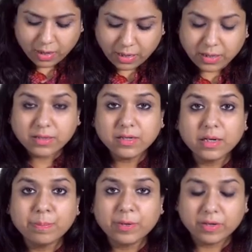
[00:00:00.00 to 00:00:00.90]
Another
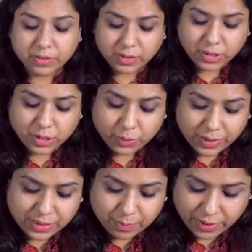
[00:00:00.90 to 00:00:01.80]
appearance to
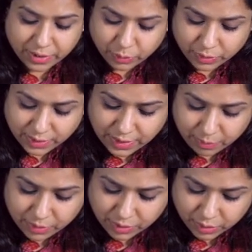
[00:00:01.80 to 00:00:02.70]
explain you the
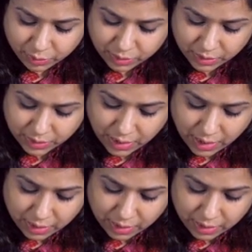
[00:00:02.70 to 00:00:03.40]
same thing, students.